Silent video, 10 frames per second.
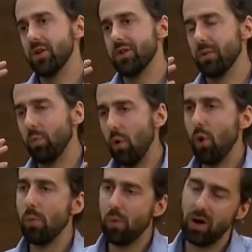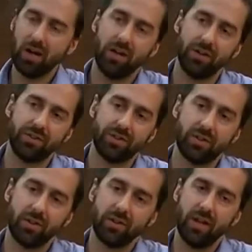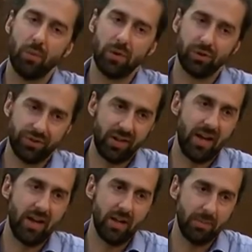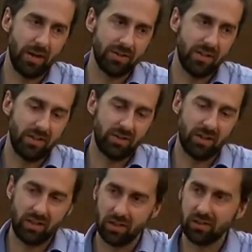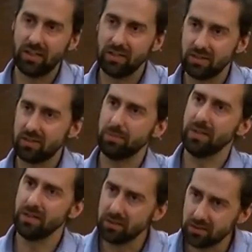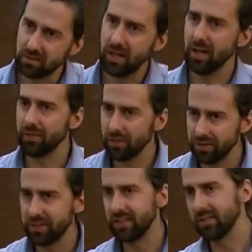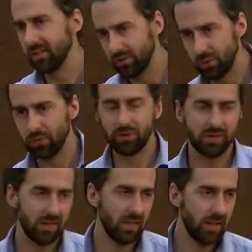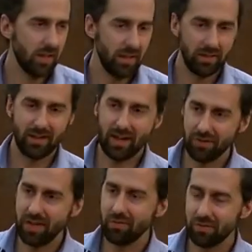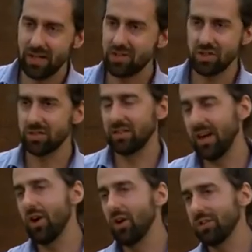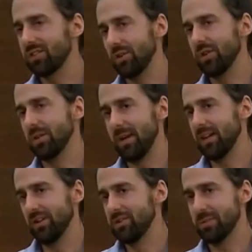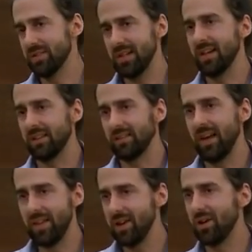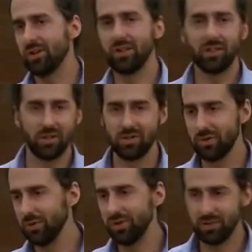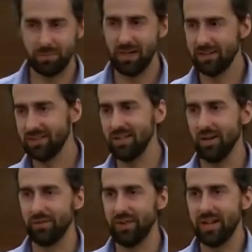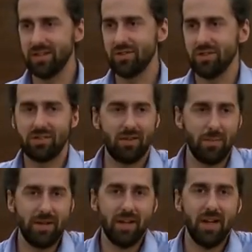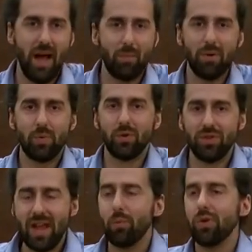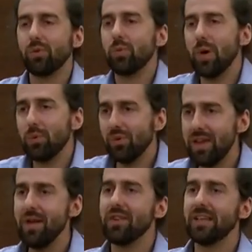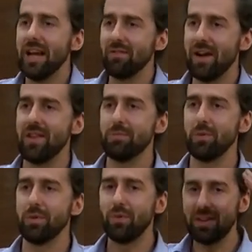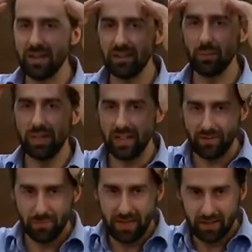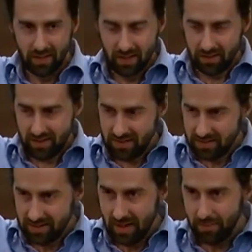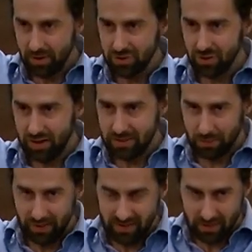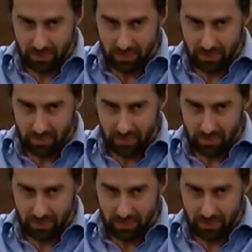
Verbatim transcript: the warm words that we'll say about teaching young kids to be careful and decent and thoughtful, they are, they're, they're just, they are still going to make loads of mistakes and they are going to go and do all of this bad stuff. That is just, I mean, and we will, ne- we'll, we will never get around that problem. If we think that we can ever make the internet a much nicer place to